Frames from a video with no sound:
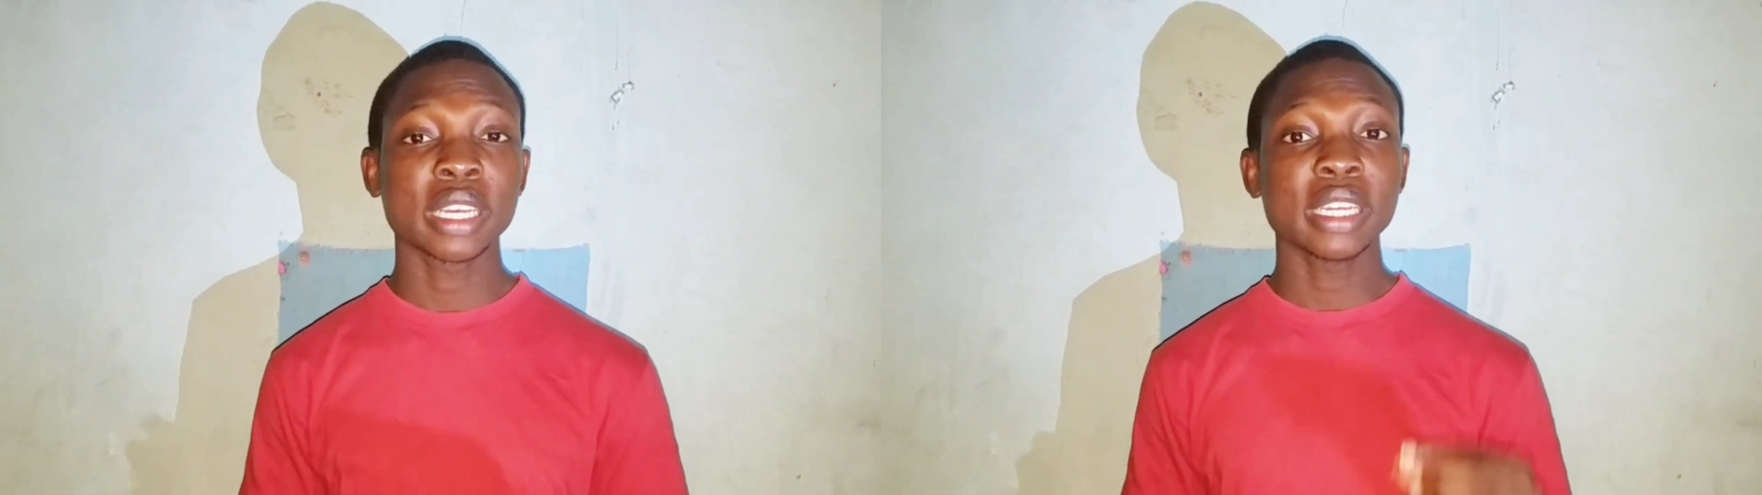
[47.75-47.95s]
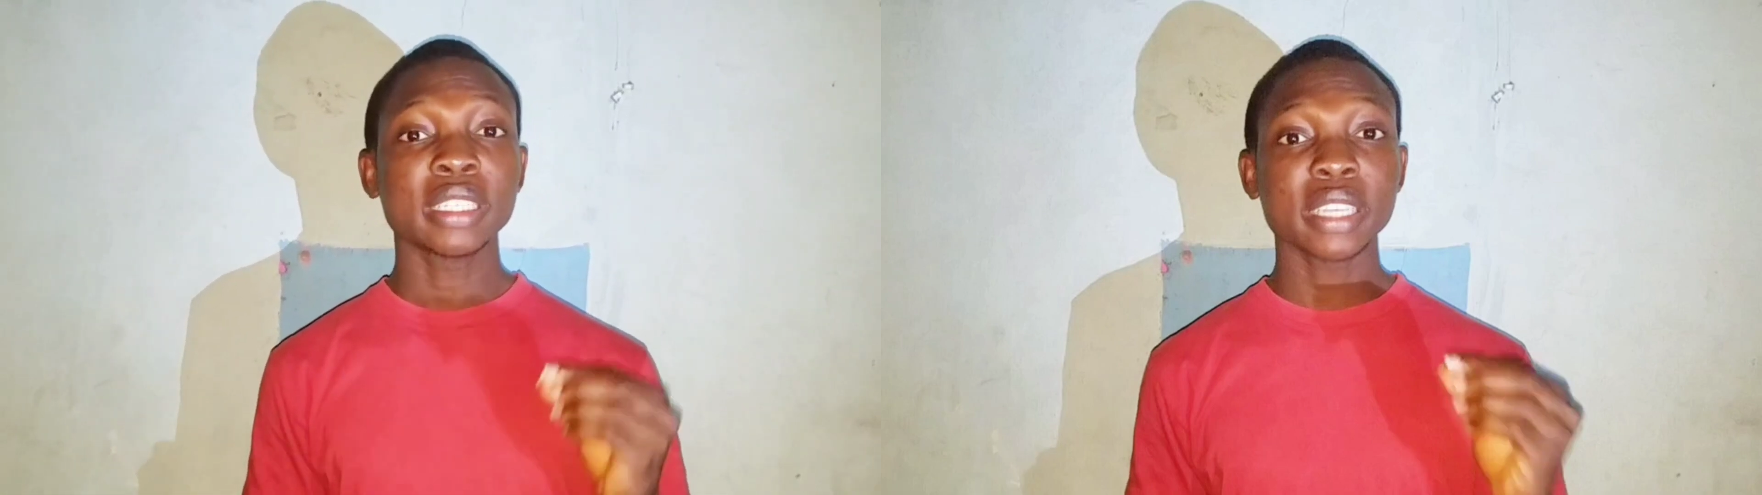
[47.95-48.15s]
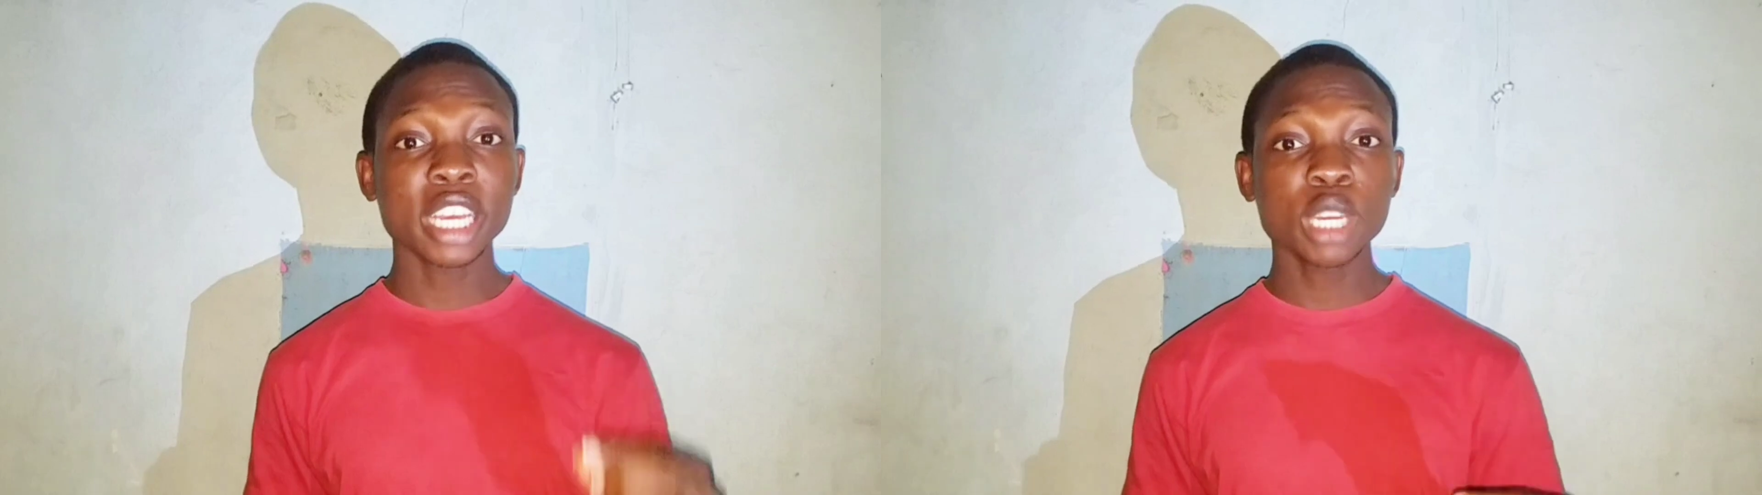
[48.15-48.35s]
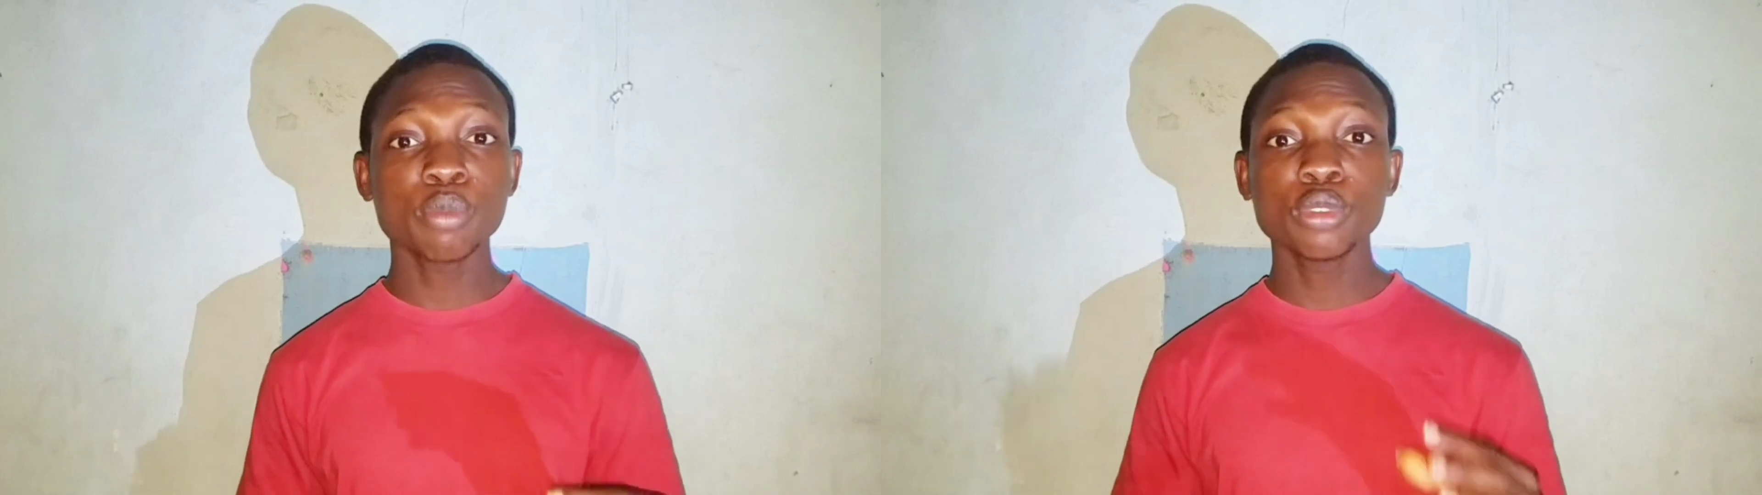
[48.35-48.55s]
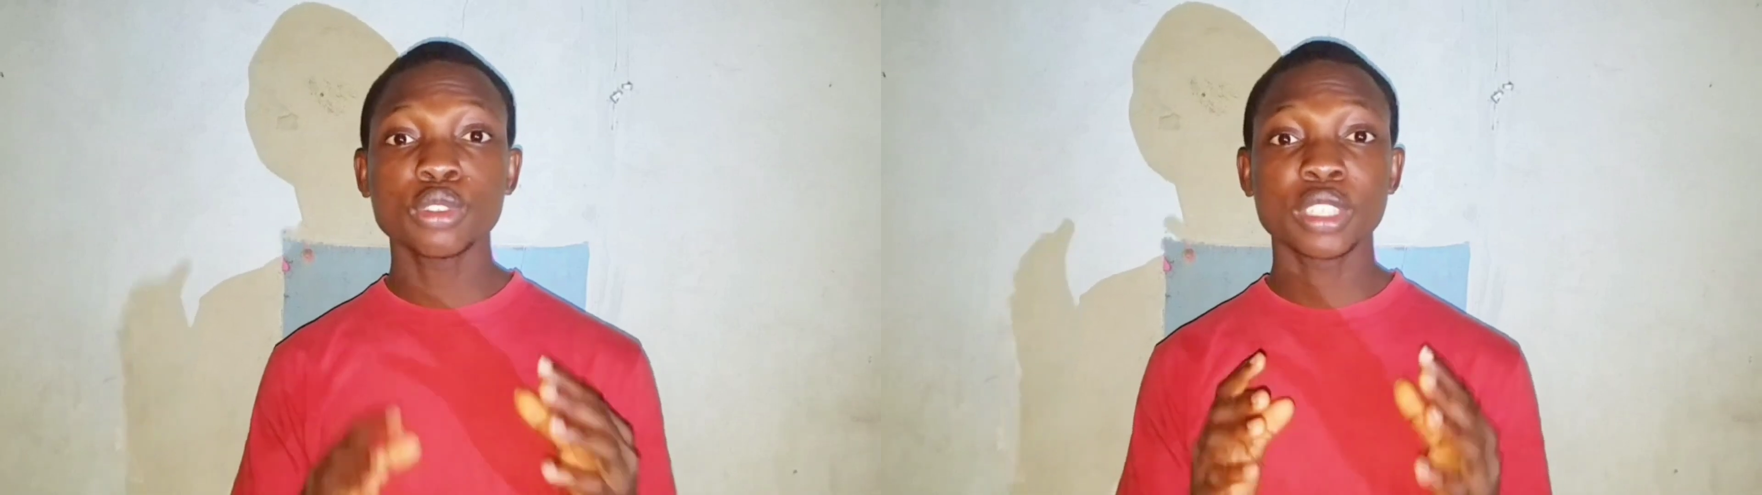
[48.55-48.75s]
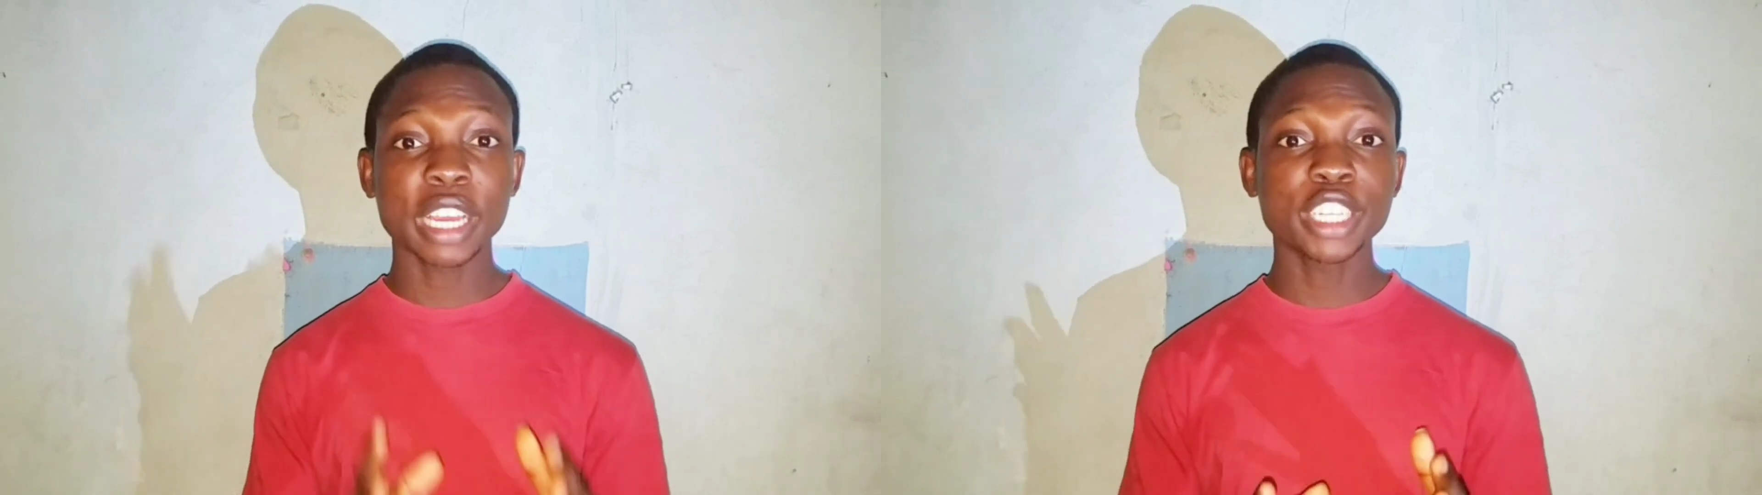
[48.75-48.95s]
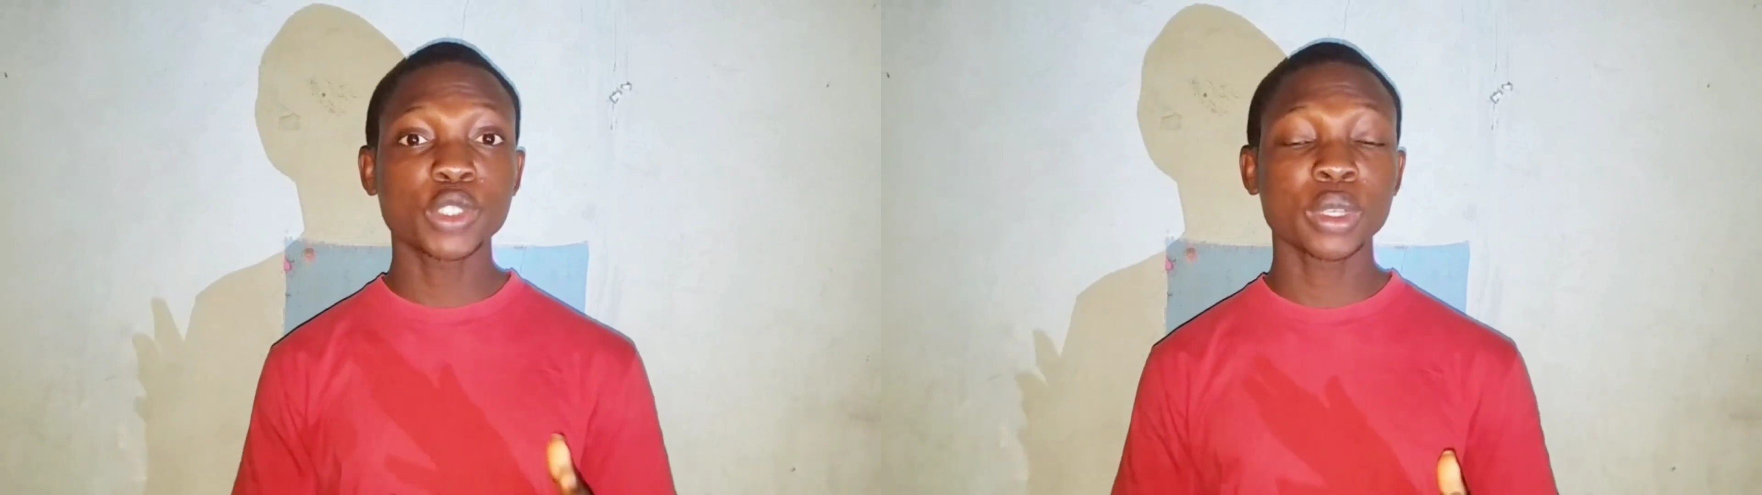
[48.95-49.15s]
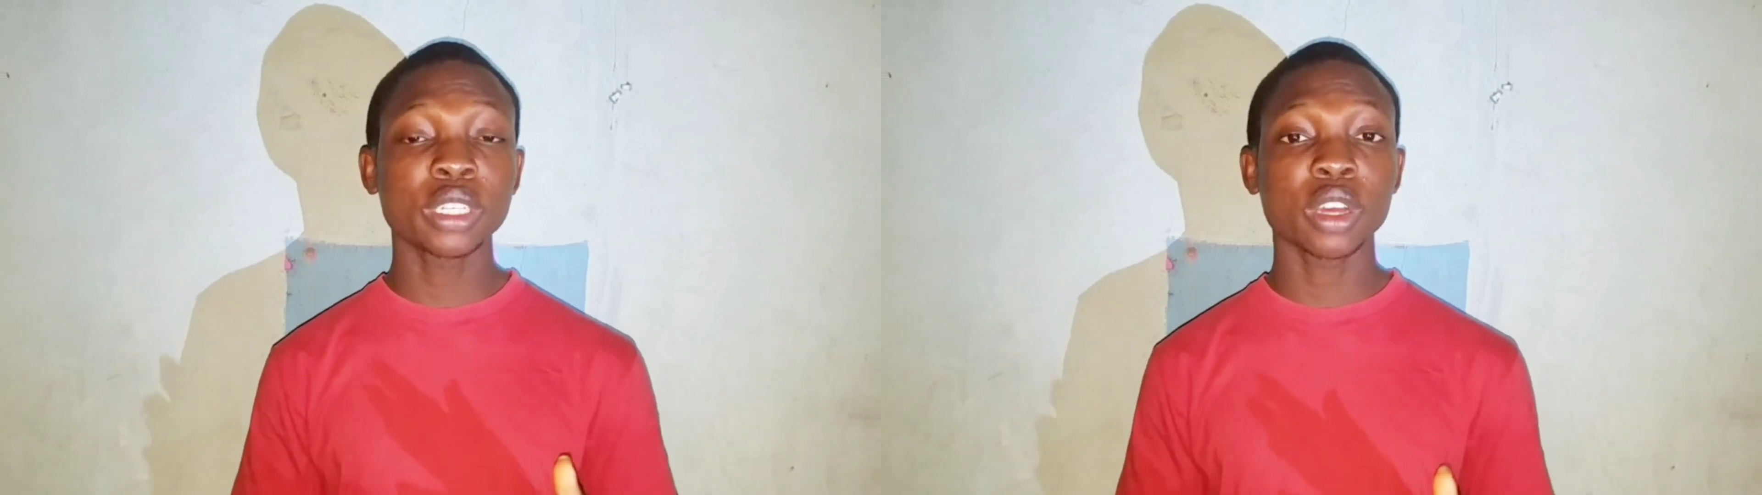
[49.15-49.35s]
is able to
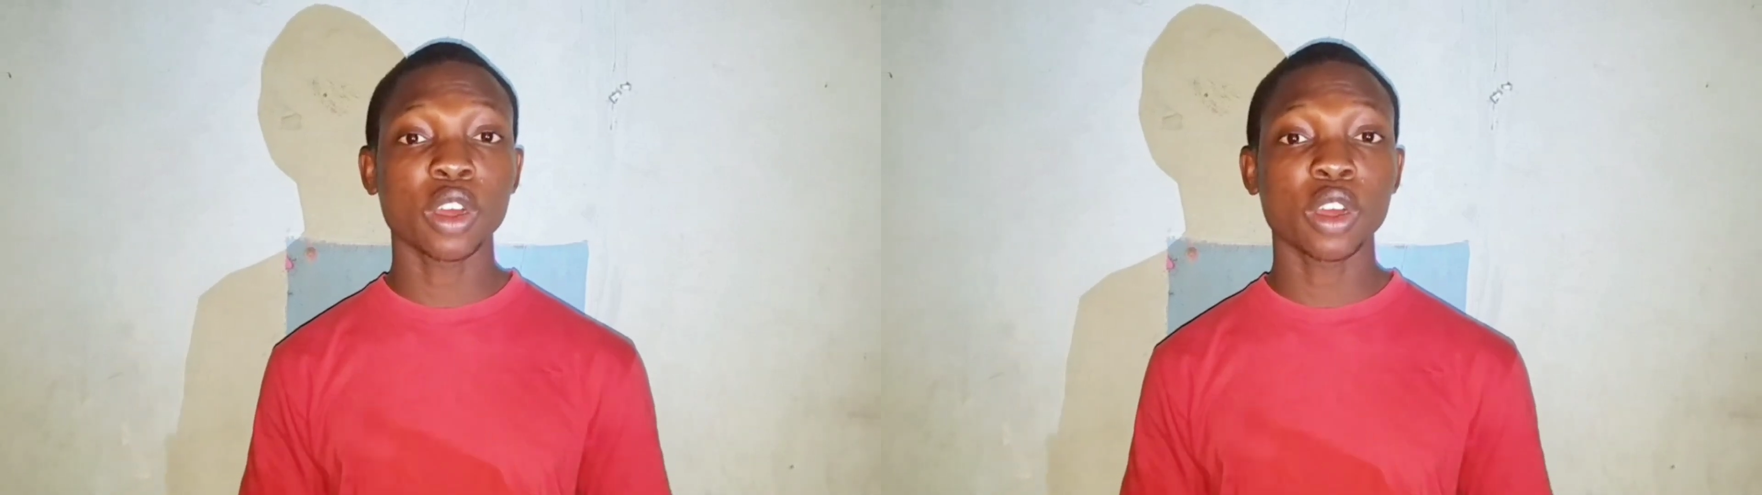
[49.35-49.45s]
get rid